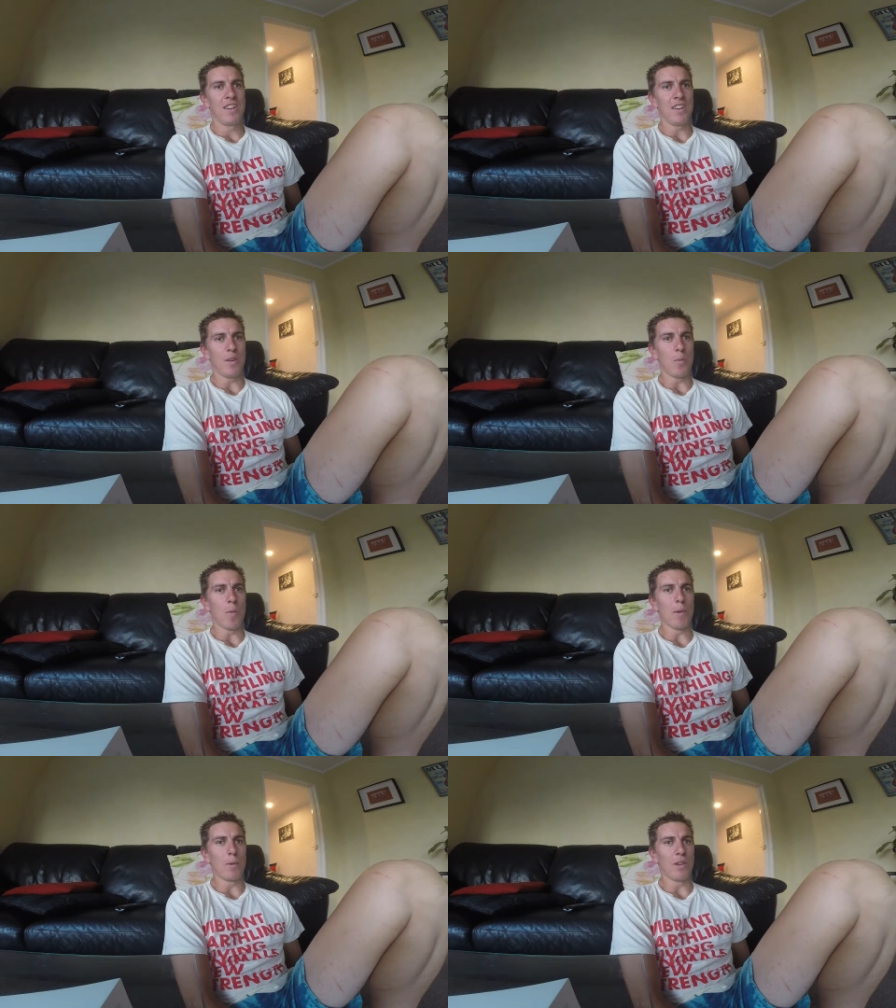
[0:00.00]
and you
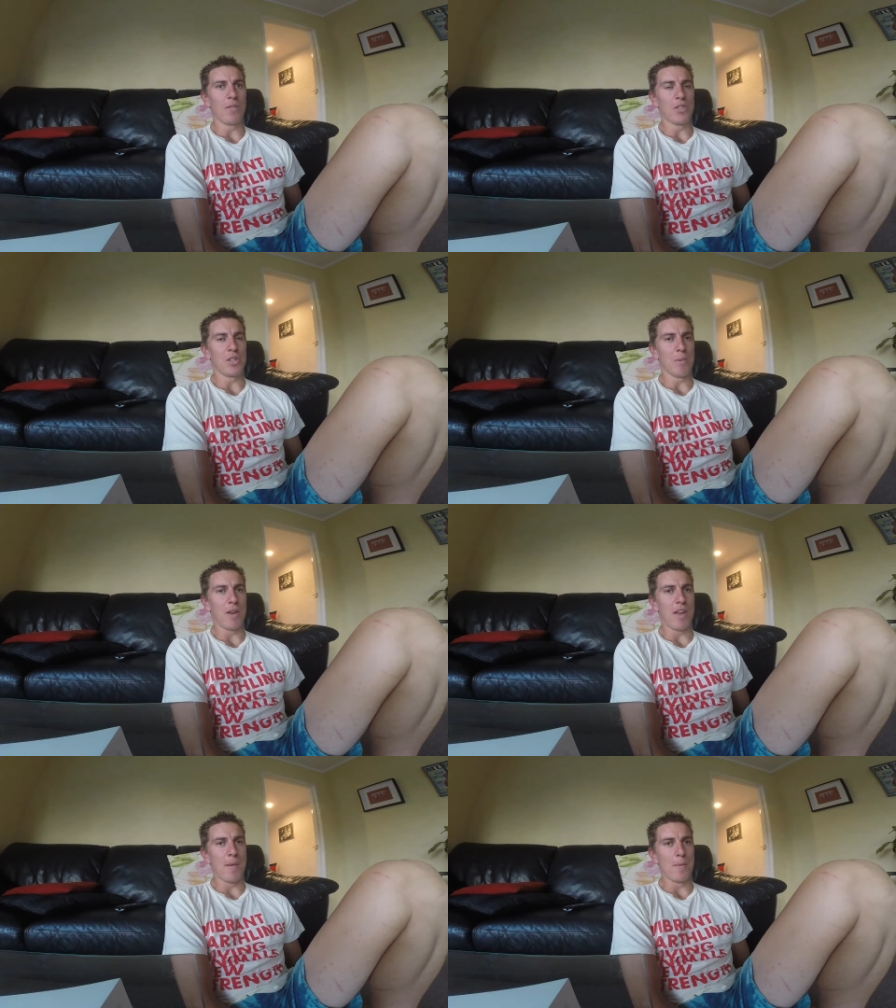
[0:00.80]
want people to give a shit
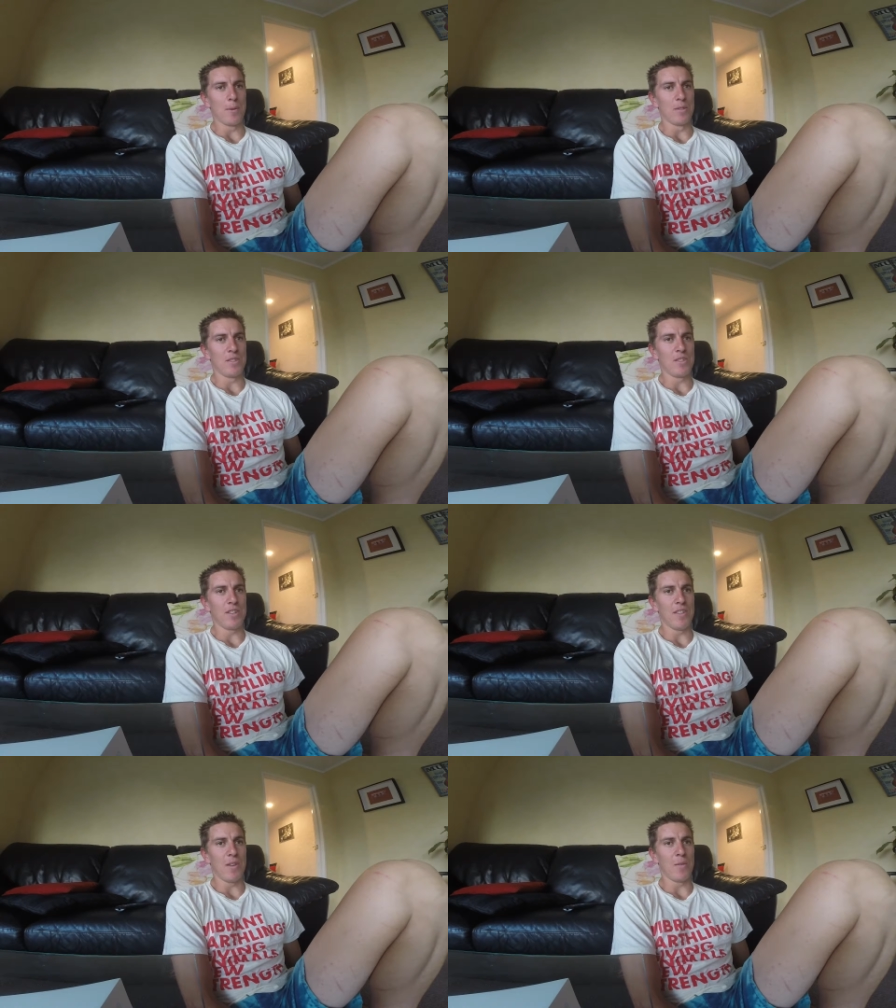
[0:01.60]
about animals
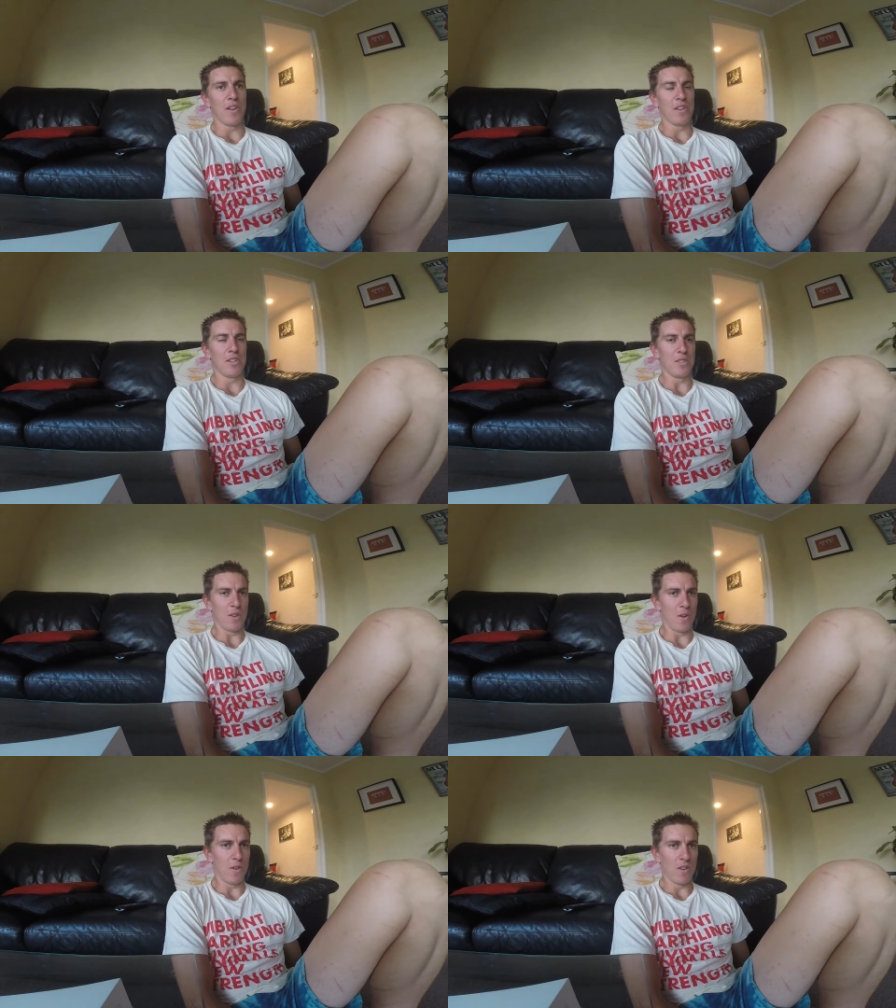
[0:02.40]
and they really just
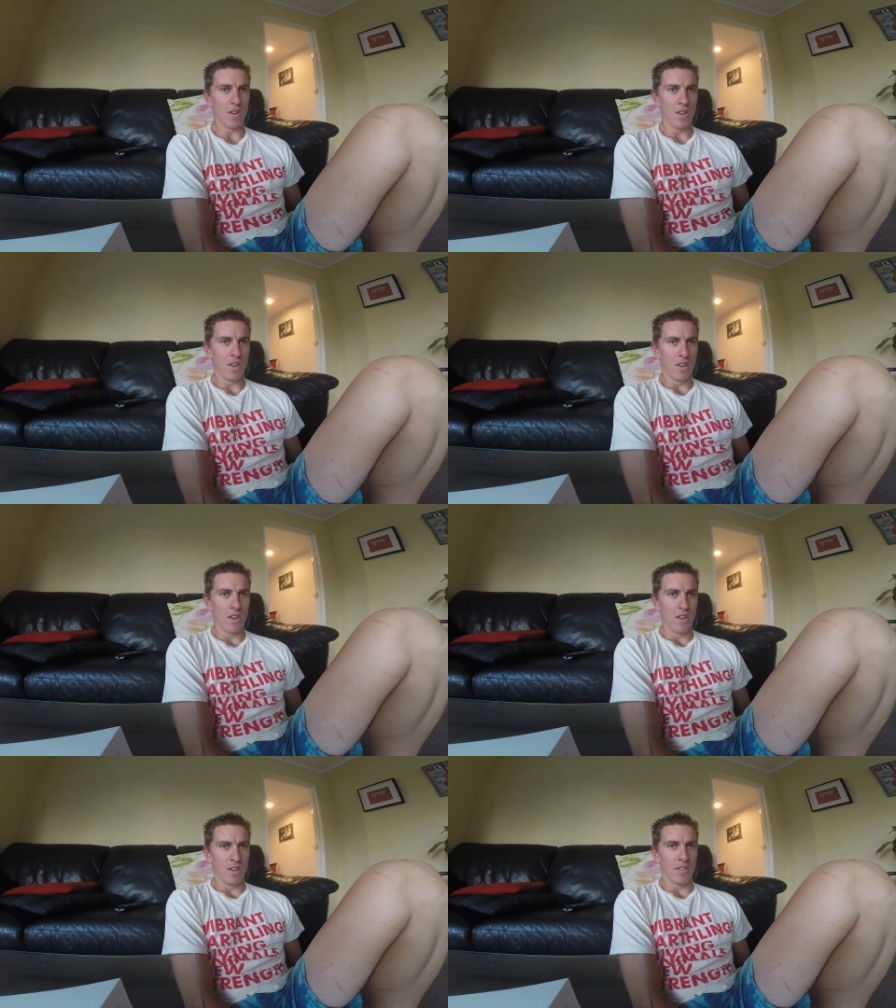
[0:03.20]
don't
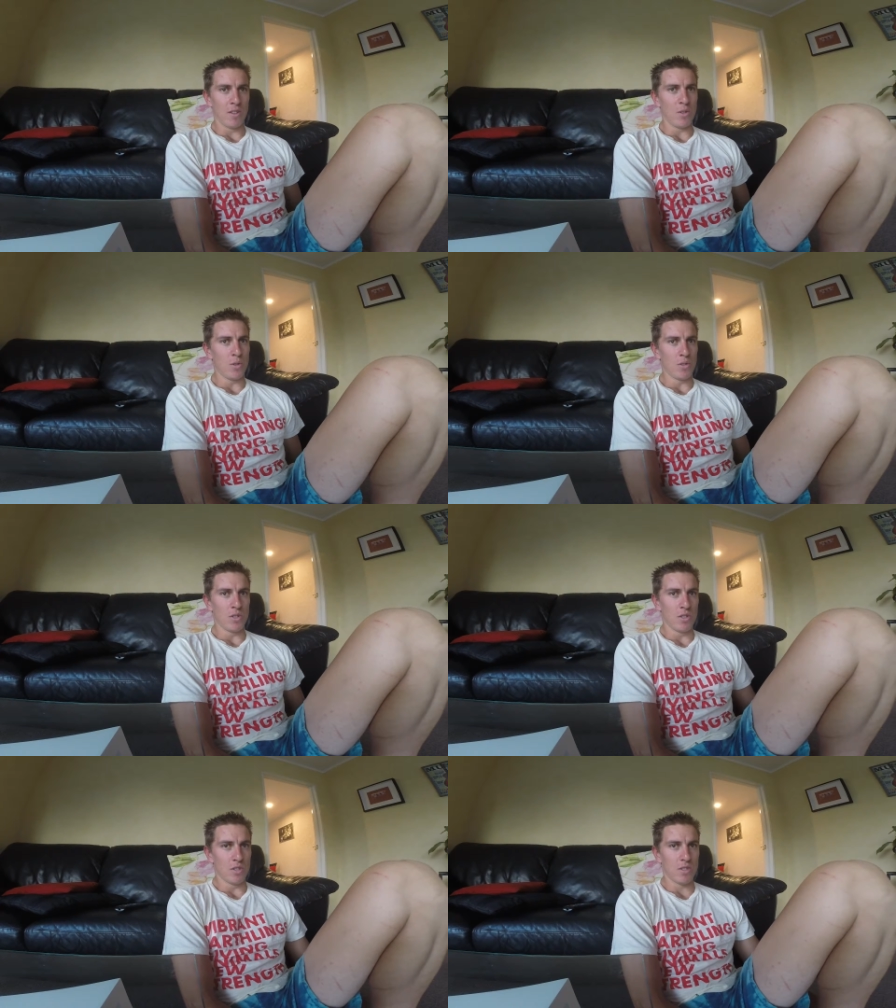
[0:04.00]
and they choose
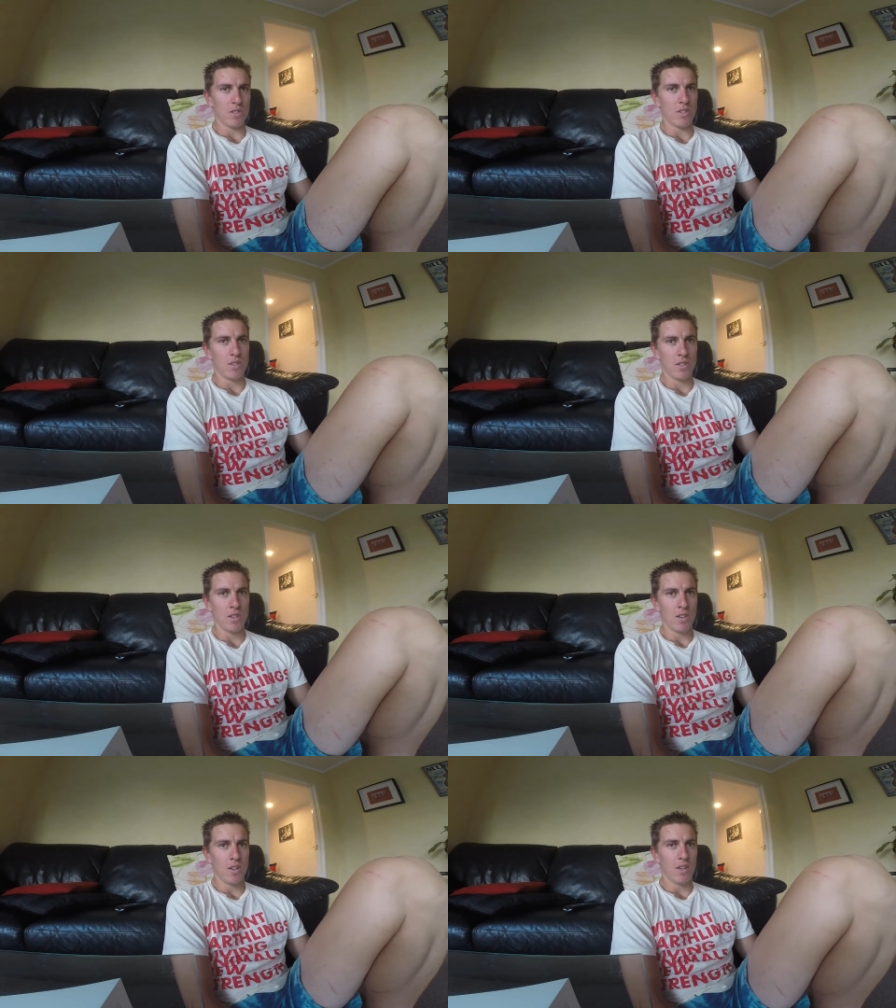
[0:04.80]
to just
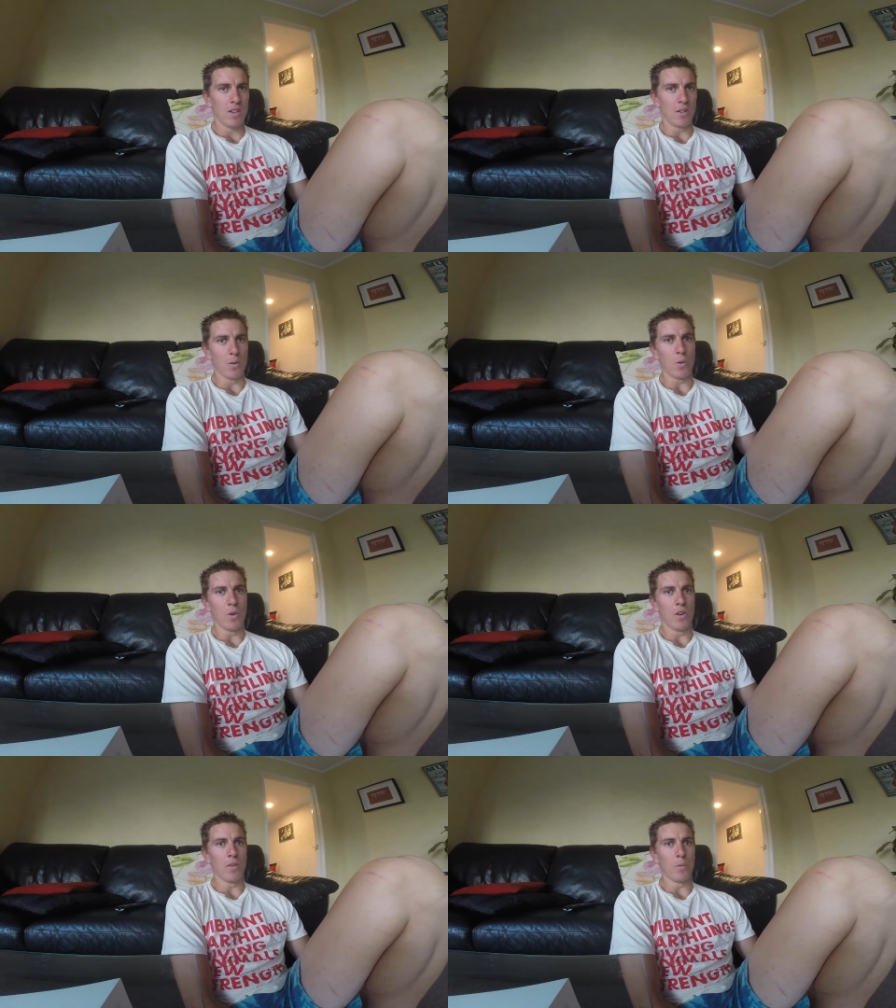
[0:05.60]

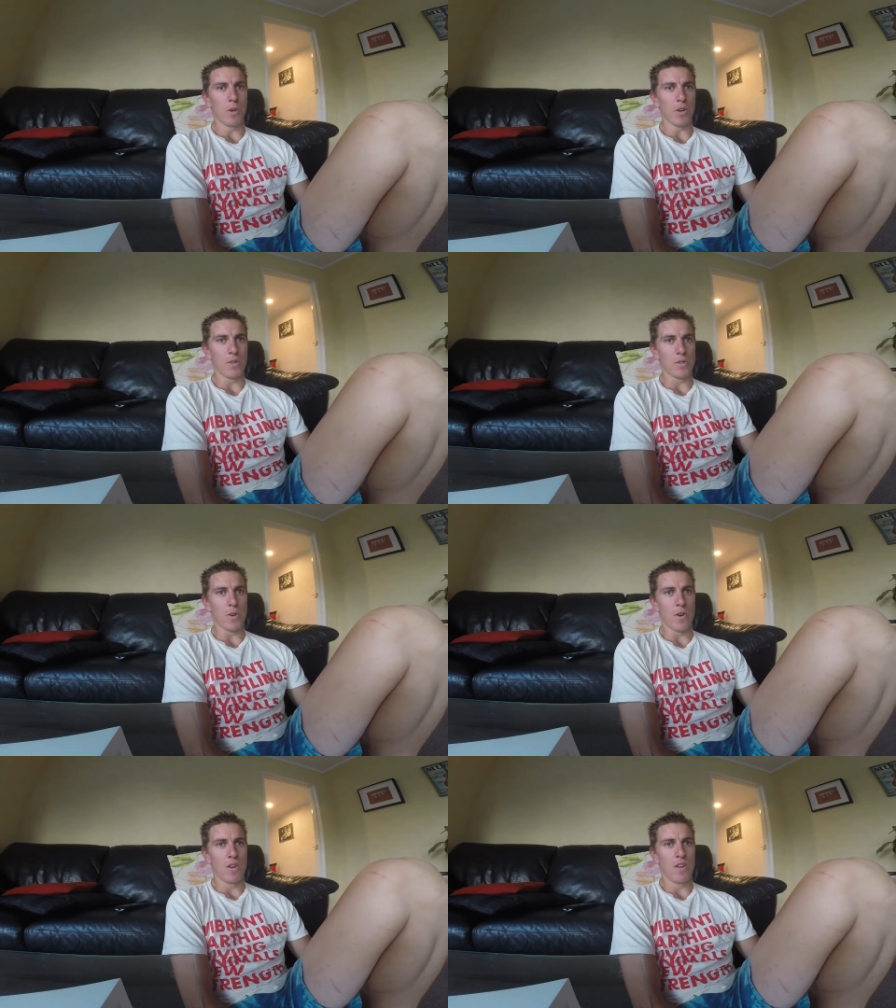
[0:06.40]
ignore what goes
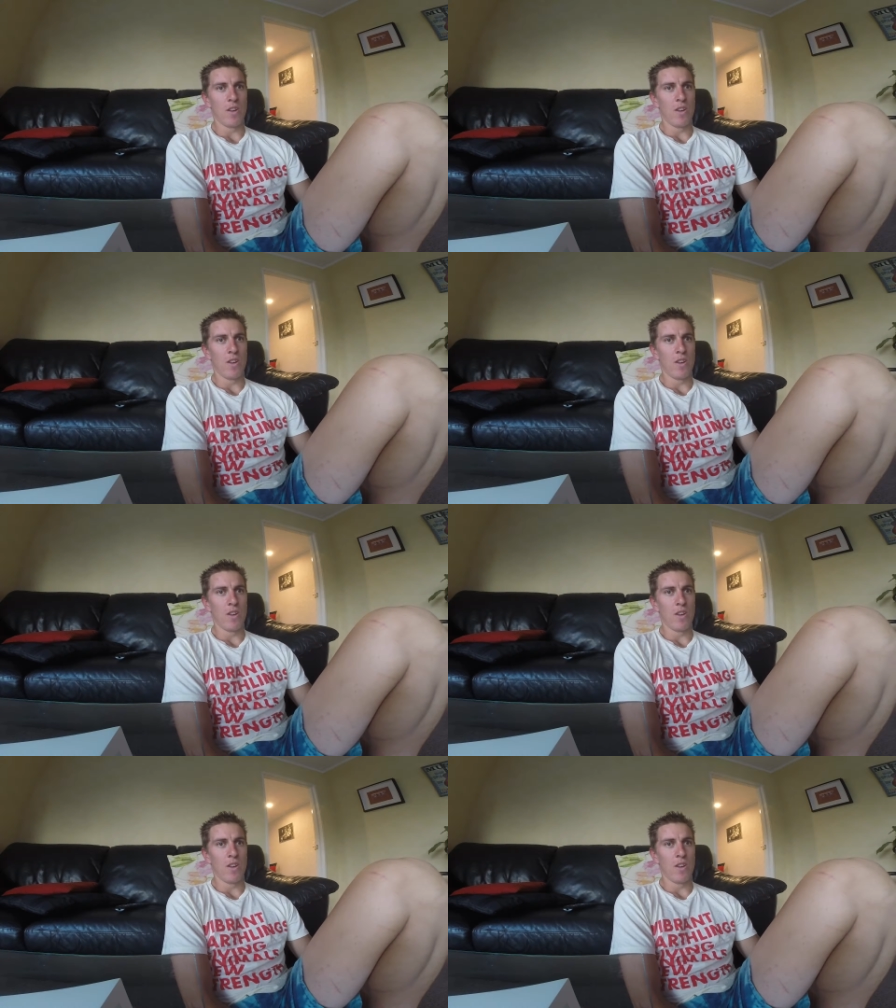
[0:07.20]
on,